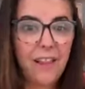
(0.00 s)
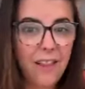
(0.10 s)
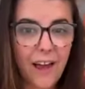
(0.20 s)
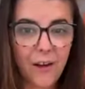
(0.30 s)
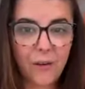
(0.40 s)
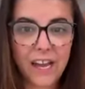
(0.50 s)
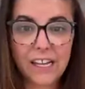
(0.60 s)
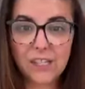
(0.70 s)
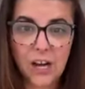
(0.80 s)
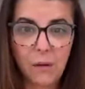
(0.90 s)
Hello.
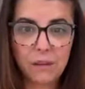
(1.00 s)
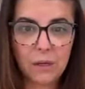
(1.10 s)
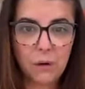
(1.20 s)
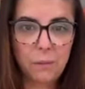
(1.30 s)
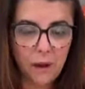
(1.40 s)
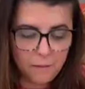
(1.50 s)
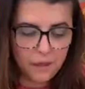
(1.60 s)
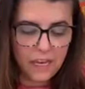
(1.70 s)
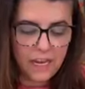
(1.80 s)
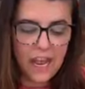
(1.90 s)
Yes, comment the word
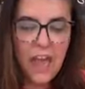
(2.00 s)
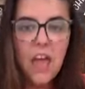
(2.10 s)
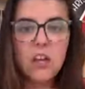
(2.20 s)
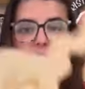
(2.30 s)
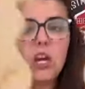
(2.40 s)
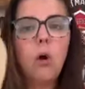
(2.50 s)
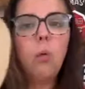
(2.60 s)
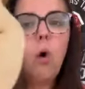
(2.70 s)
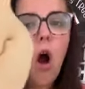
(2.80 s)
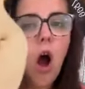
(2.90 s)
pumpkin.
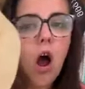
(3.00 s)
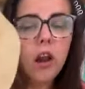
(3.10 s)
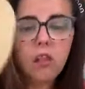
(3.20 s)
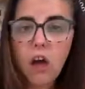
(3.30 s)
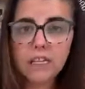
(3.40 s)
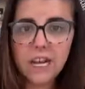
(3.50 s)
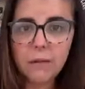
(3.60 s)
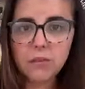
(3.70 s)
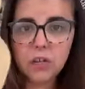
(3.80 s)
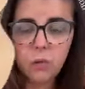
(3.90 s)
So on a lot of
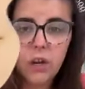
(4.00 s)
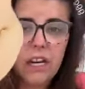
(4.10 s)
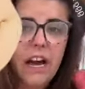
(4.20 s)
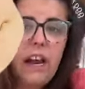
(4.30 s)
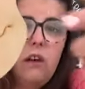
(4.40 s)
times on the wood